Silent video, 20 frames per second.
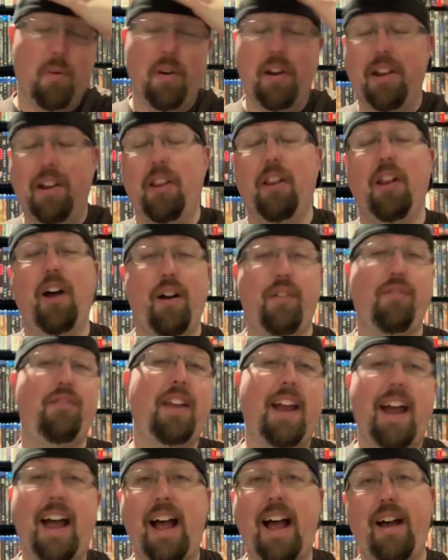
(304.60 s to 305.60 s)
would love
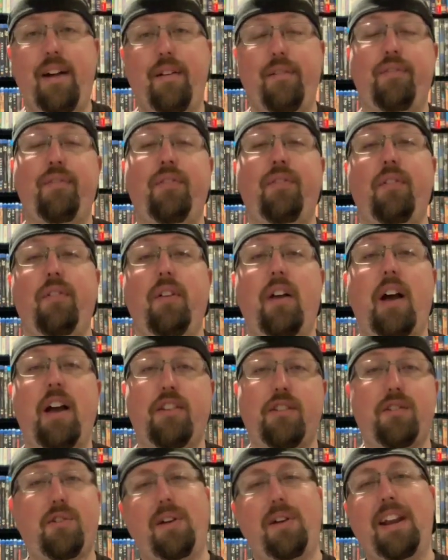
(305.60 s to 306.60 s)
to have a
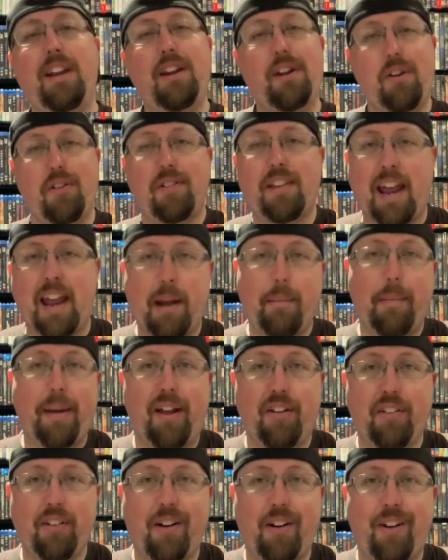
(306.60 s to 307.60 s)
screen-used
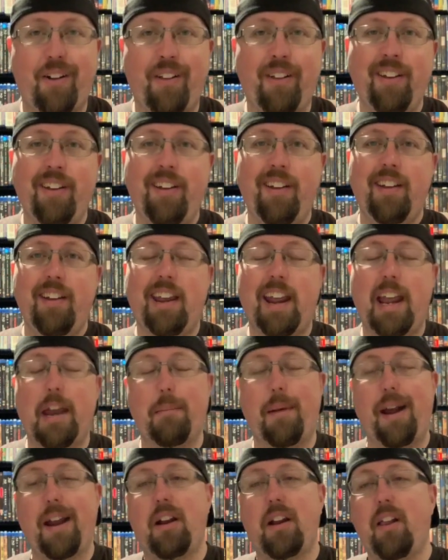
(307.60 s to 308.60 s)
Annabelle doll in
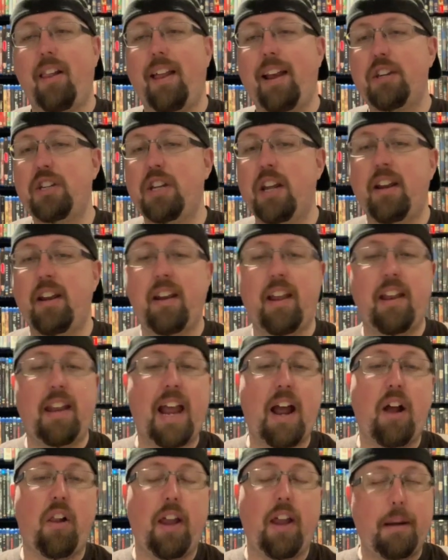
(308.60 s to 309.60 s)
my collection.
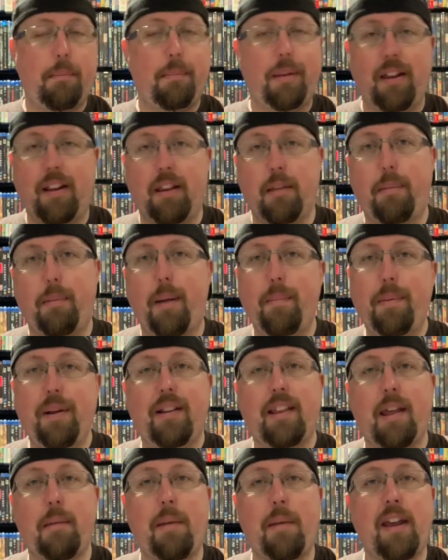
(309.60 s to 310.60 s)
Now, like Billy the Puppet,
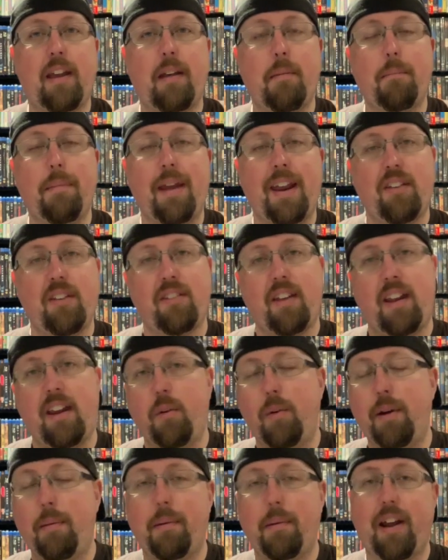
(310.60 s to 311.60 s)
they make amazing
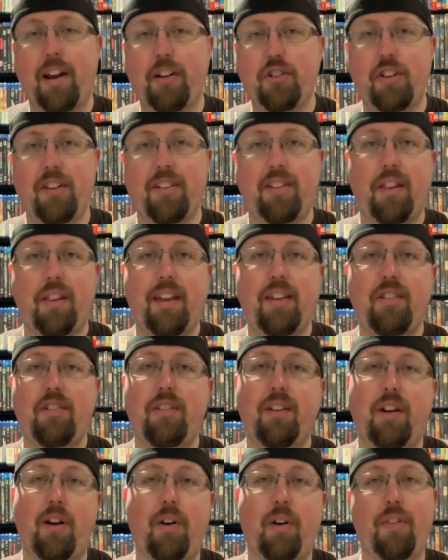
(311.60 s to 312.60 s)
reproductions of this,
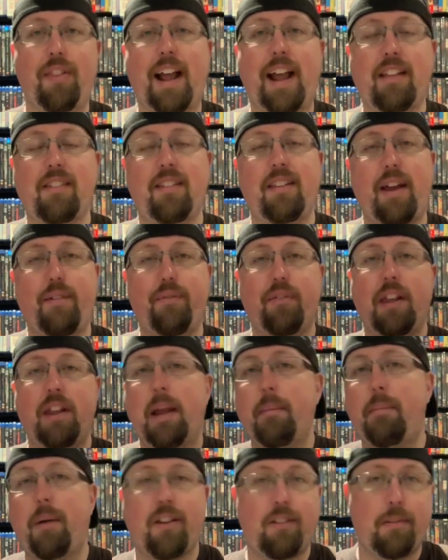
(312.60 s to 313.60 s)
so that's definitely
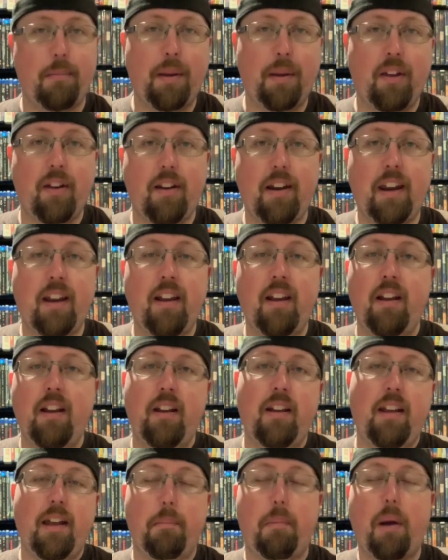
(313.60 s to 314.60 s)
a possibility.
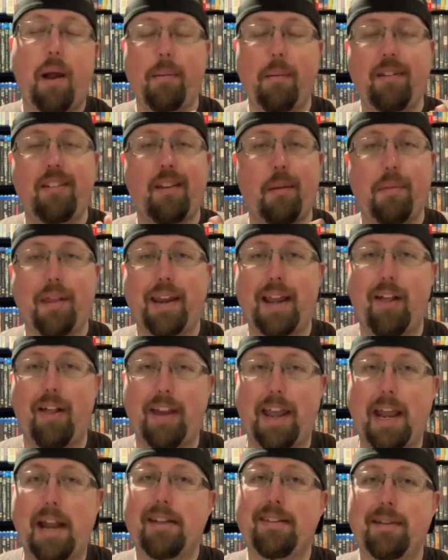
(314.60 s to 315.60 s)
Probably something I'll
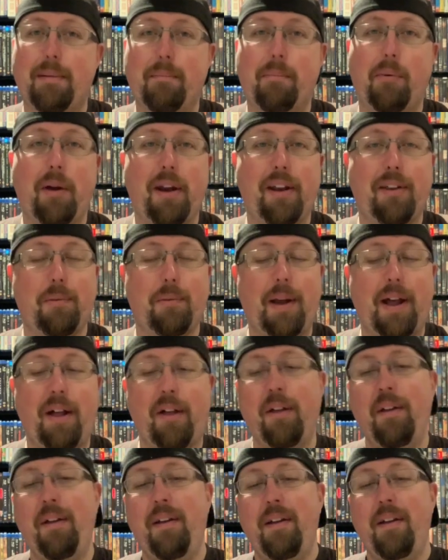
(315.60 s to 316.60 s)
get at some point as
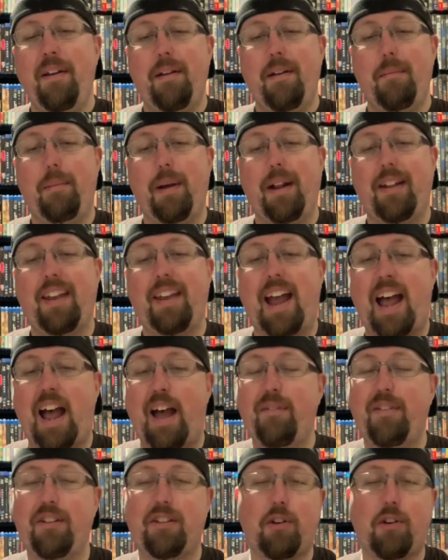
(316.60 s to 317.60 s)
well. but to
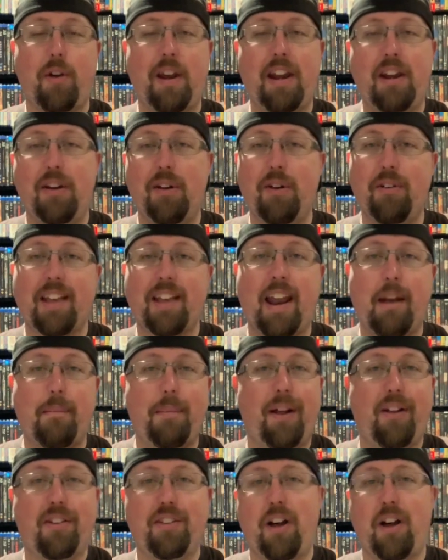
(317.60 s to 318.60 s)
have a screen use
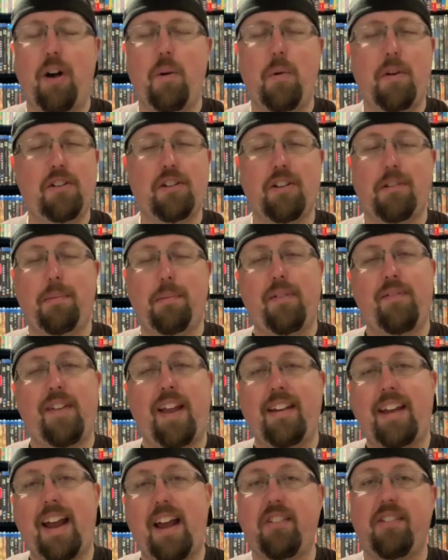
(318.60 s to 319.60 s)
Annabelle doll would just be
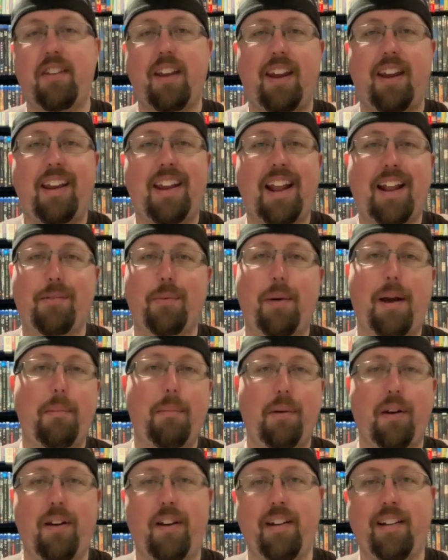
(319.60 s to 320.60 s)
fantastic, and that's why I
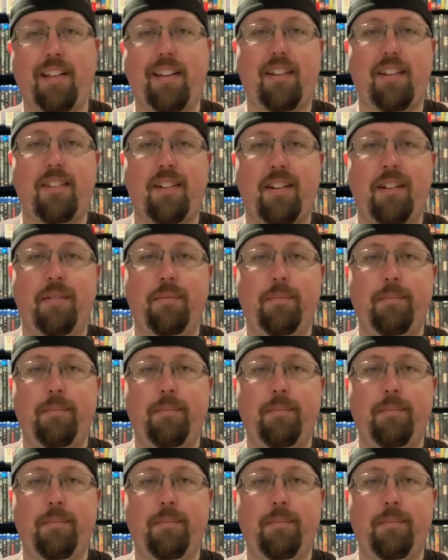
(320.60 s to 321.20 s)
put it on the list.